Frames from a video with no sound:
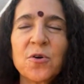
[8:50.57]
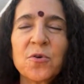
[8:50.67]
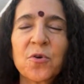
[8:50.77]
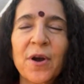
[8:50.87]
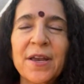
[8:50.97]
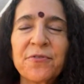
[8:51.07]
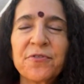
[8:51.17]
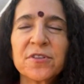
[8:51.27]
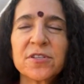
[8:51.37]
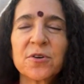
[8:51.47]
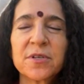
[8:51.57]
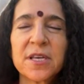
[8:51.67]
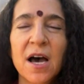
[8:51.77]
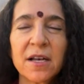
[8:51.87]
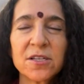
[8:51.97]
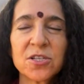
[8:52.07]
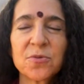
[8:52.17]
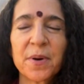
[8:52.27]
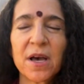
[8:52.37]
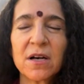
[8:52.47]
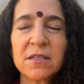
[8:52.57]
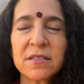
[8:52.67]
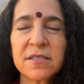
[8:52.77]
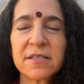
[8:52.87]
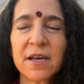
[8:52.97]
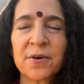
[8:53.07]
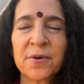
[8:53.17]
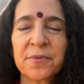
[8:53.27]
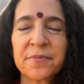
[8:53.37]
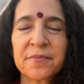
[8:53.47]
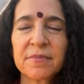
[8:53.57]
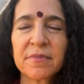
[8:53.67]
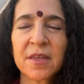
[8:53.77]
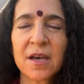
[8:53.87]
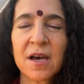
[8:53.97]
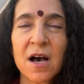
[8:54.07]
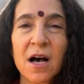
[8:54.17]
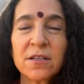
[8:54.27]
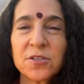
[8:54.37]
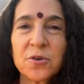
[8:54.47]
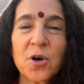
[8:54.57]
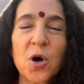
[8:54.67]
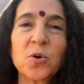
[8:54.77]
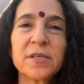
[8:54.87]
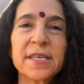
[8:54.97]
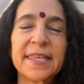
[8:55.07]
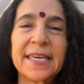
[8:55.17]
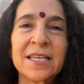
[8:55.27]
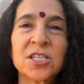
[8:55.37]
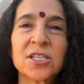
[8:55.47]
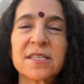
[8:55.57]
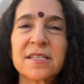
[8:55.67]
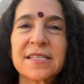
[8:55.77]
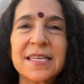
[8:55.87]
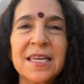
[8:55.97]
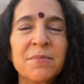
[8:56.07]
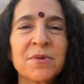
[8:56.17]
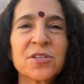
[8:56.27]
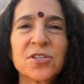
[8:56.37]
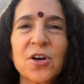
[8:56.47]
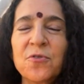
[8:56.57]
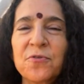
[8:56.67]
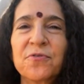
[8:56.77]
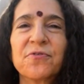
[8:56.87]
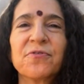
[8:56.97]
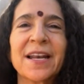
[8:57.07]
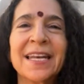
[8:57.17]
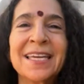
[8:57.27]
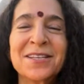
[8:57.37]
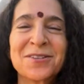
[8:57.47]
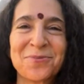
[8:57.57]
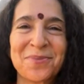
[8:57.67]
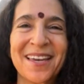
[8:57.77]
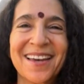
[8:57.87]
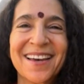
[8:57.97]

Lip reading: grateful, so touched, but also the whole thing just seemed so funny to me.